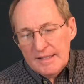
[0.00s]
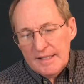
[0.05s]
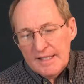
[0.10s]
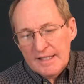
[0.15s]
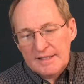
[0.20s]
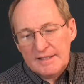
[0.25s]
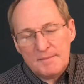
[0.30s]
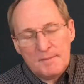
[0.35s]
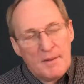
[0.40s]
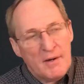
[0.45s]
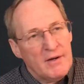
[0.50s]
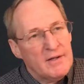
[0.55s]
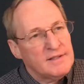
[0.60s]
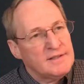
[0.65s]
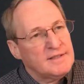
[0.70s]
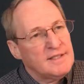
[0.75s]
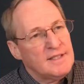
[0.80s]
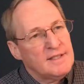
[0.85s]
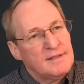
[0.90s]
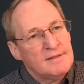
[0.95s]

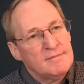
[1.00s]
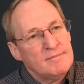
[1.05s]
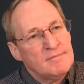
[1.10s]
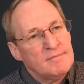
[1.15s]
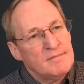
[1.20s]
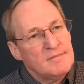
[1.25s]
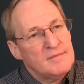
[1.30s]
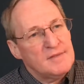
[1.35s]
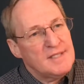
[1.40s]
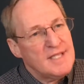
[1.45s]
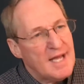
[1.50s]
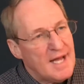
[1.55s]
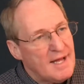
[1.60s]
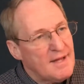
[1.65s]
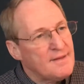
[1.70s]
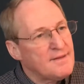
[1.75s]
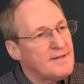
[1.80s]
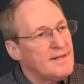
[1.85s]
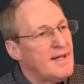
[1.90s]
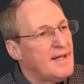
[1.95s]
experiencing
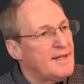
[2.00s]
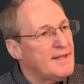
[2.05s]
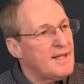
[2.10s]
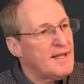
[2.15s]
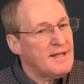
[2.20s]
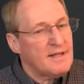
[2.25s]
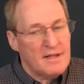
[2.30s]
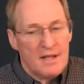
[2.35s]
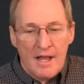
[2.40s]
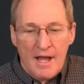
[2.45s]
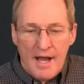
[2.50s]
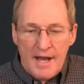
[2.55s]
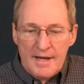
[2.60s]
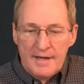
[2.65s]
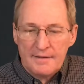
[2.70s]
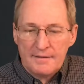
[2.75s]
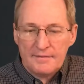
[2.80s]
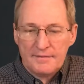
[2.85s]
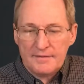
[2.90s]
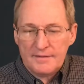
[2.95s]
death and then
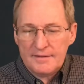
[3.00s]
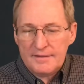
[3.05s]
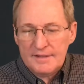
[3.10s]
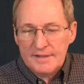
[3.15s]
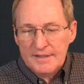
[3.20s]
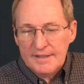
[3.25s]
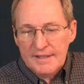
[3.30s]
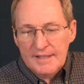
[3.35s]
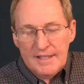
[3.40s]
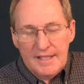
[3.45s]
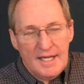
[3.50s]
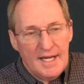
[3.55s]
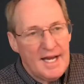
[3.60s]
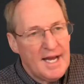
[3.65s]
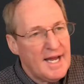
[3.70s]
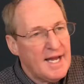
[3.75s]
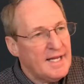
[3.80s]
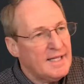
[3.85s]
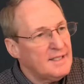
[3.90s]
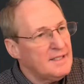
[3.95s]
life.
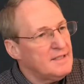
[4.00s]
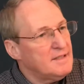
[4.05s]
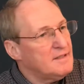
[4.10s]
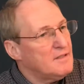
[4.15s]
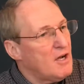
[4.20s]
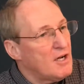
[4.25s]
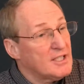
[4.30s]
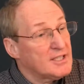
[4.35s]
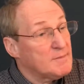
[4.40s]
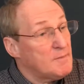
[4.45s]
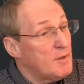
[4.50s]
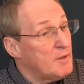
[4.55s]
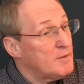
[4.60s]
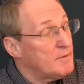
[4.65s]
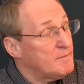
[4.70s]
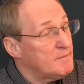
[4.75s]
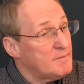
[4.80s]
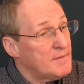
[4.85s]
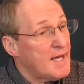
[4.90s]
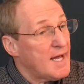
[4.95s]
And he talks
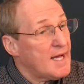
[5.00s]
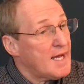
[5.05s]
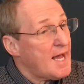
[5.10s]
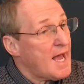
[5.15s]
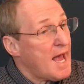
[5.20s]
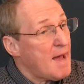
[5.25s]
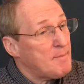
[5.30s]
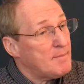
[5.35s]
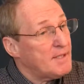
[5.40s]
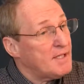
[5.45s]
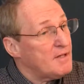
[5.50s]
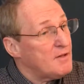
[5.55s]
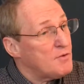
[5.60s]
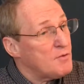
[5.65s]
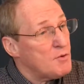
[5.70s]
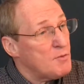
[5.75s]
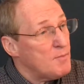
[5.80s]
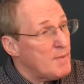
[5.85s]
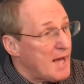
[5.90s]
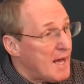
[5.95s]
about that happening
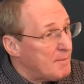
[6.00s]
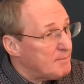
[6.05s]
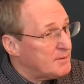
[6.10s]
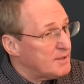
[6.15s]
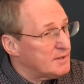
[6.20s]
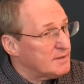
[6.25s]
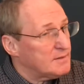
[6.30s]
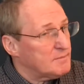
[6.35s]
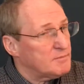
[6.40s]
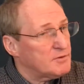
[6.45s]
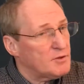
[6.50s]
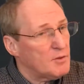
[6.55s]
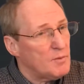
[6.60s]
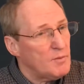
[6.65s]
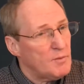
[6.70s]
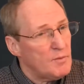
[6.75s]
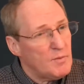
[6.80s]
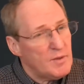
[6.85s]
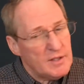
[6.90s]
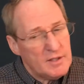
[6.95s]
through baptism. So
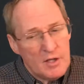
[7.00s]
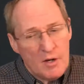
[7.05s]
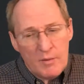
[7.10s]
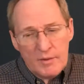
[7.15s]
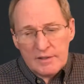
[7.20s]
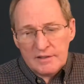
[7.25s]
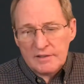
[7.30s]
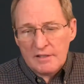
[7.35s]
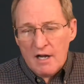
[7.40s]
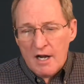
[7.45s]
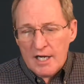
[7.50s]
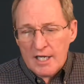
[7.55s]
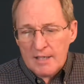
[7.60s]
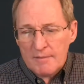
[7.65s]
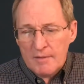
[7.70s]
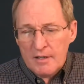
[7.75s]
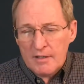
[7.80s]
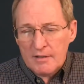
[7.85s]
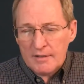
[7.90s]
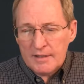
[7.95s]
we know he's talking
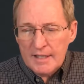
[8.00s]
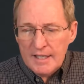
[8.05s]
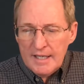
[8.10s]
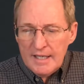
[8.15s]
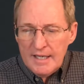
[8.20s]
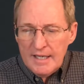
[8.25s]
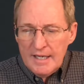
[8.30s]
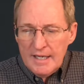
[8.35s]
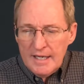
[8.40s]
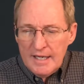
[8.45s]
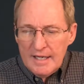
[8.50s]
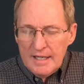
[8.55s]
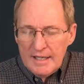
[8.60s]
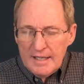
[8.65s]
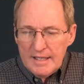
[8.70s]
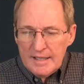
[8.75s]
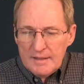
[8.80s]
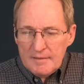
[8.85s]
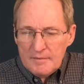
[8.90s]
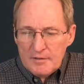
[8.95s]
about
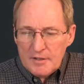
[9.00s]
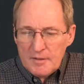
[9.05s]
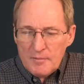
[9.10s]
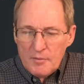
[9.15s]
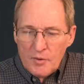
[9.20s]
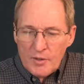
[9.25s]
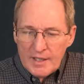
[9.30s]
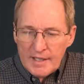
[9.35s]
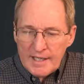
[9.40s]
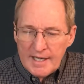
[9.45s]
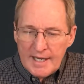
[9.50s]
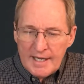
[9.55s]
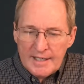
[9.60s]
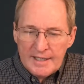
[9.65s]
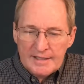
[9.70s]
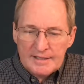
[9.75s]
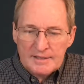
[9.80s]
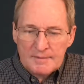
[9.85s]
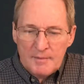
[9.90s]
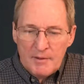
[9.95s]
the born-again
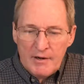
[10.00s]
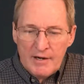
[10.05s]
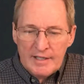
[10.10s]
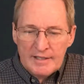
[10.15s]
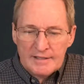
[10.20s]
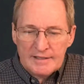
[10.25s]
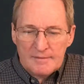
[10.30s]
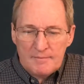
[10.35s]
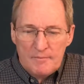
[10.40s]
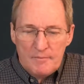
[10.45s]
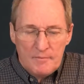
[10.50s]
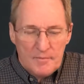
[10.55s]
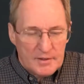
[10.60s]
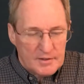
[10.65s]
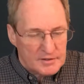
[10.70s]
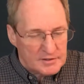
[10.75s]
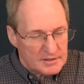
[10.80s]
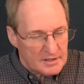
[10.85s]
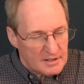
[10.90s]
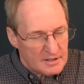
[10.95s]
experience. But
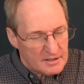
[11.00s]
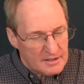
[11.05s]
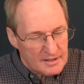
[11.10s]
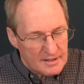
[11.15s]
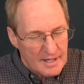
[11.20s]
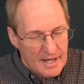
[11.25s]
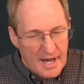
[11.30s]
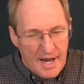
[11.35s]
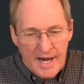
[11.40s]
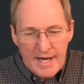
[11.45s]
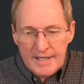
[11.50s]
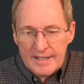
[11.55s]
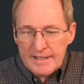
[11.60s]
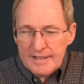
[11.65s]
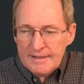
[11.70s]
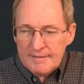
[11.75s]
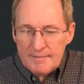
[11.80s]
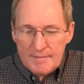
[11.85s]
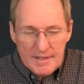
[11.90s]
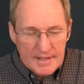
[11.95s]
there's a little
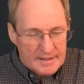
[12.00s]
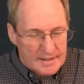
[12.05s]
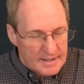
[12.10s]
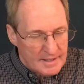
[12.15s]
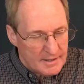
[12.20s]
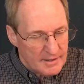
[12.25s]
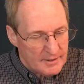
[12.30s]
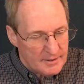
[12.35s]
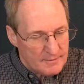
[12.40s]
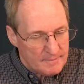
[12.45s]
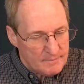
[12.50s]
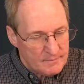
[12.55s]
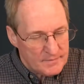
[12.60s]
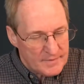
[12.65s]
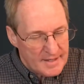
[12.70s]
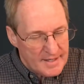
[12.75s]
line in here